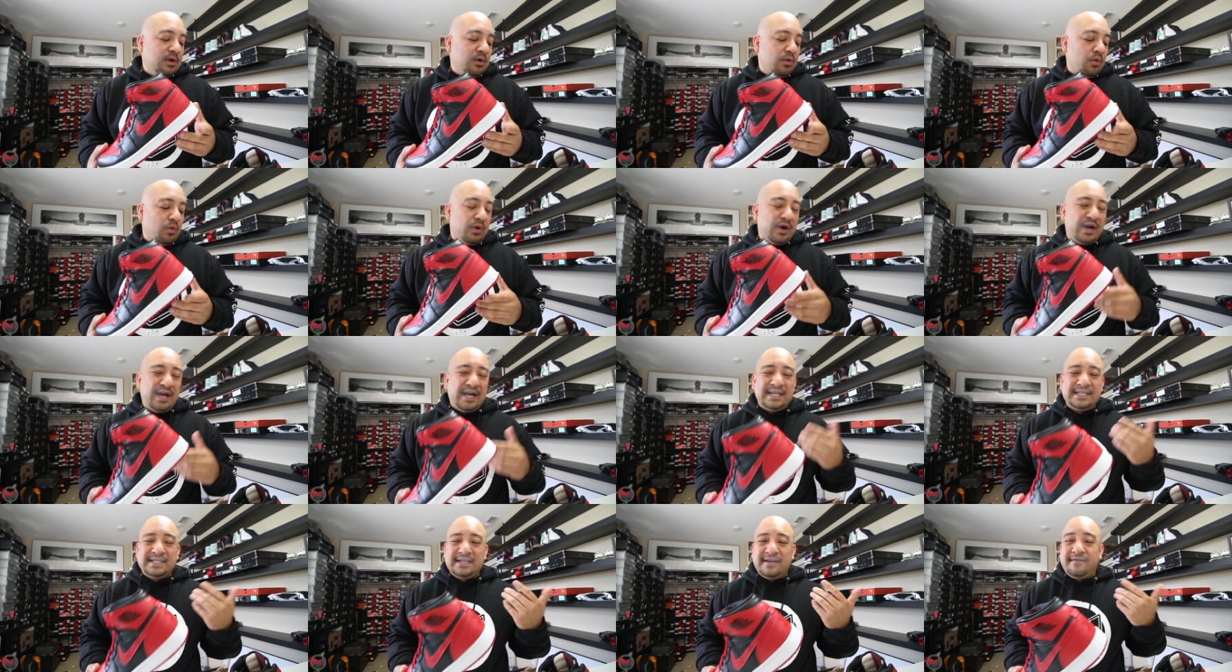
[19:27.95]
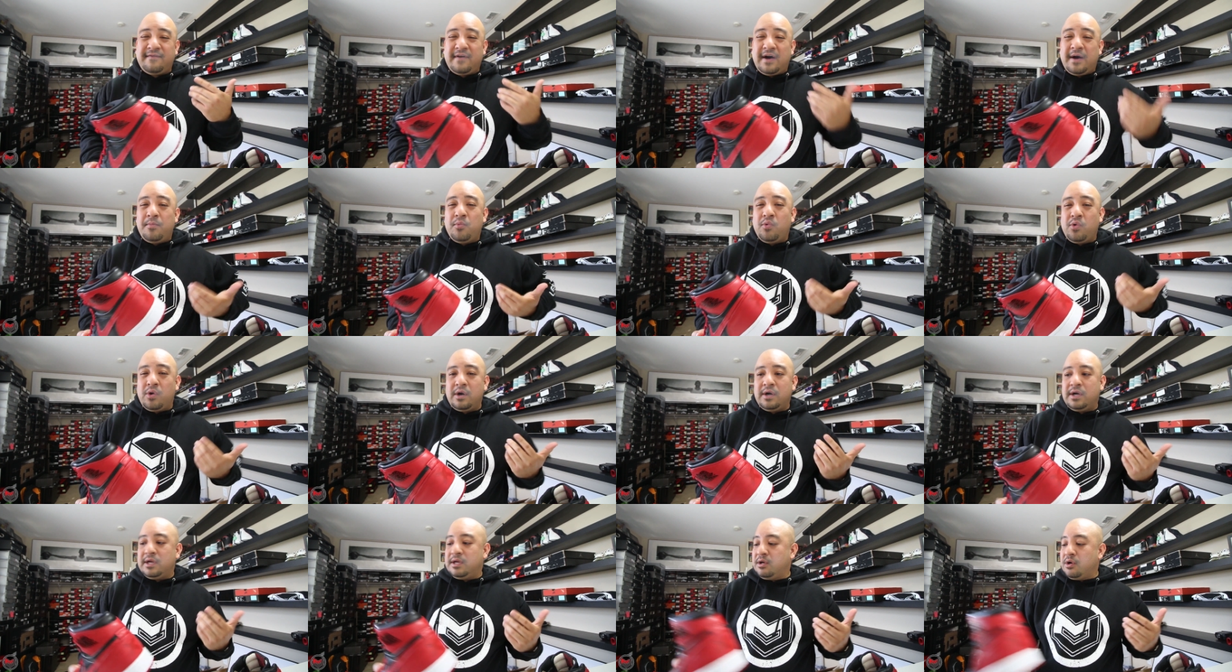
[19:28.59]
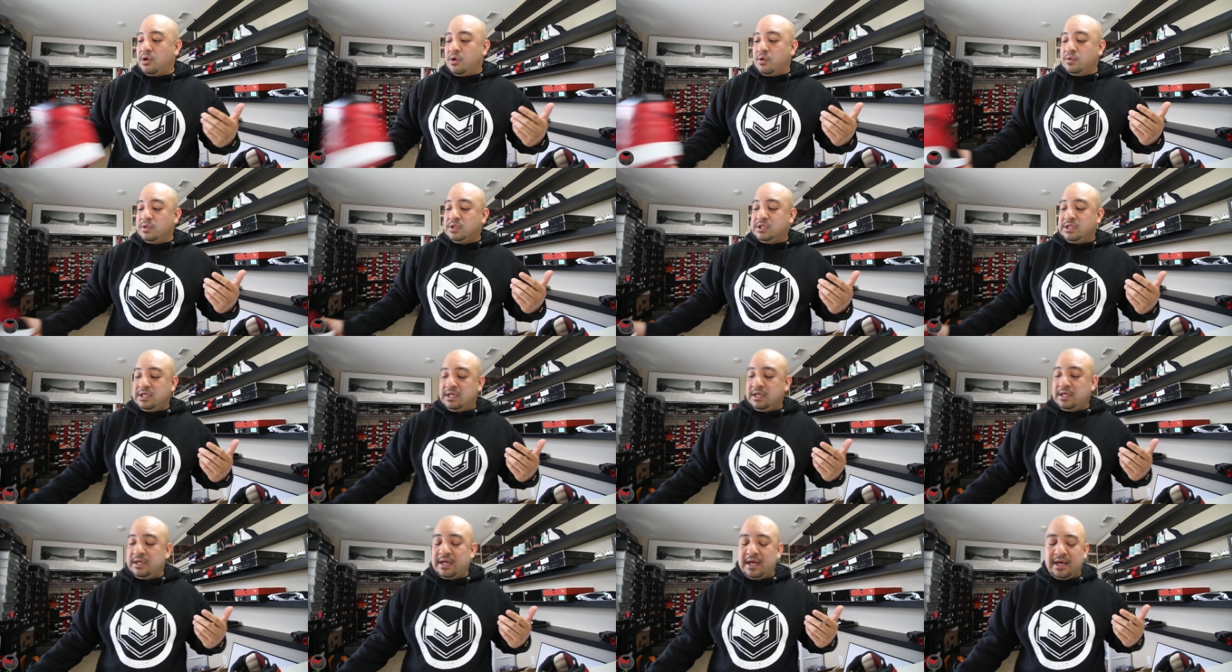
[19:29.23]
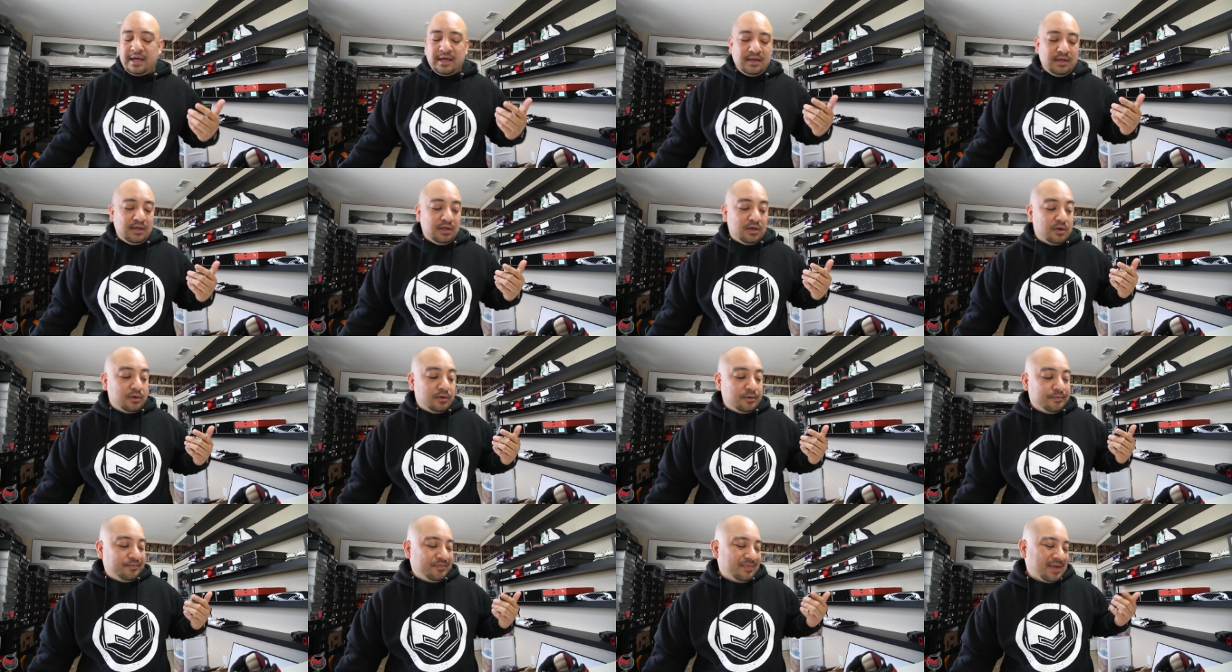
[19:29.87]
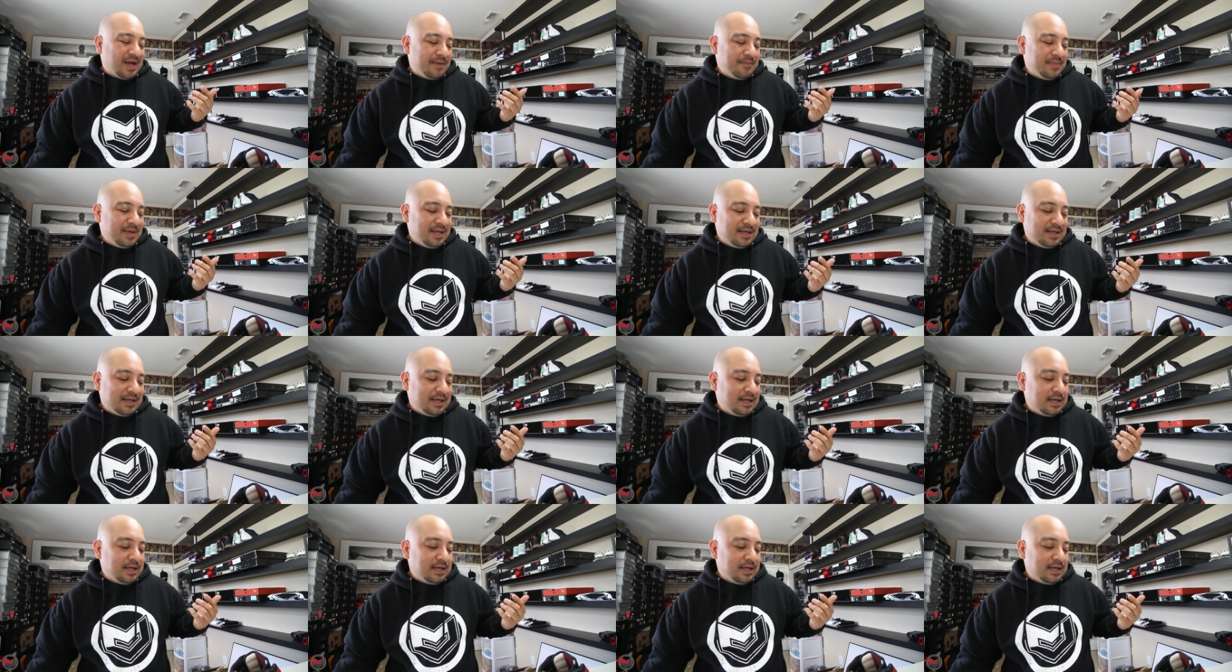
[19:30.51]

Whereas if I'm wearing an O G and you know, I mean.